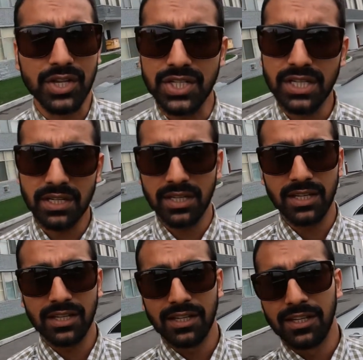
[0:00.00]
bhaji.
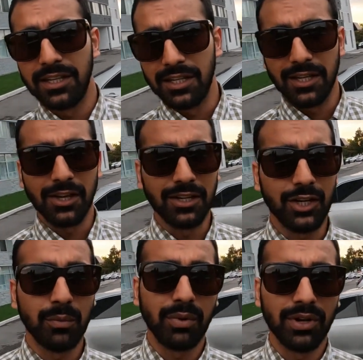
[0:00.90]
I
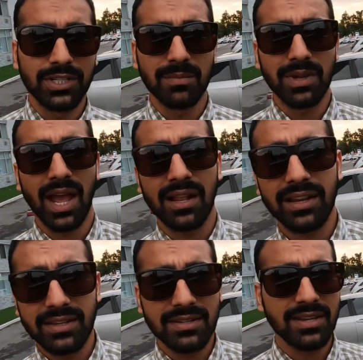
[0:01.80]
need to burn some
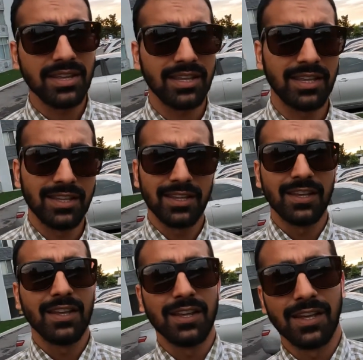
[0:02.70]
calories
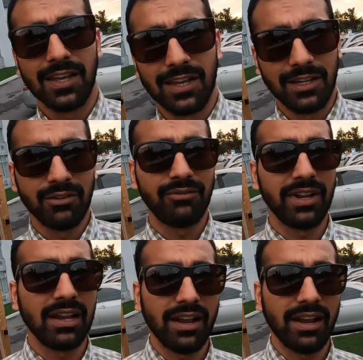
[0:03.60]
and it feels